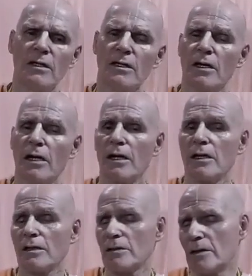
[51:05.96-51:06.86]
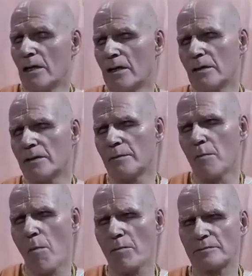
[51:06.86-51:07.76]
The
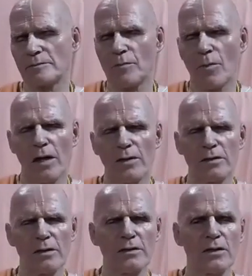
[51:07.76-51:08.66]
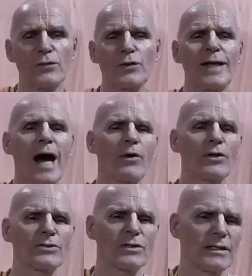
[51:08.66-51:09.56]
different
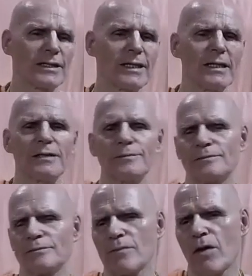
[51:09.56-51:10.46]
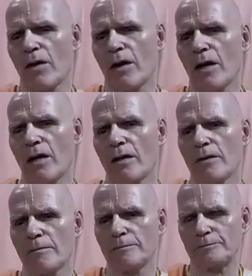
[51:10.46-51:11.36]
hours of the day
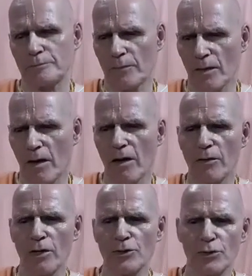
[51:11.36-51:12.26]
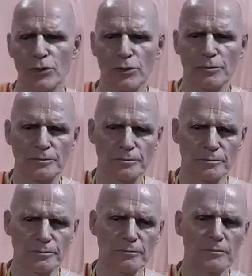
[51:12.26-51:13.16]
are also
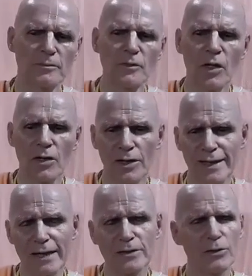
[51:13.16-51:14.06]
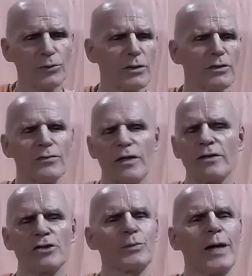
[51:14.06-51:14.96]
connected with the
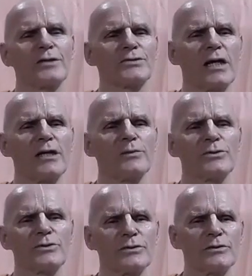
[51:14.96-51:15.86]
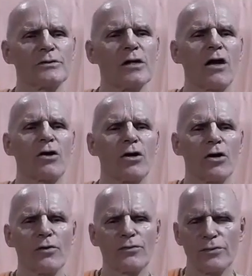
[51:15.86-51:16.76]
various pastimes
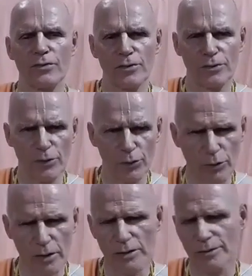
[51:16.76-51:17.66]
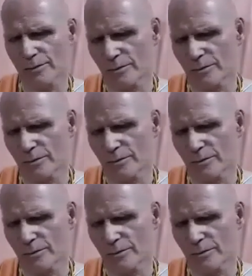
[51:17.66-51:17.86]
of the Lord.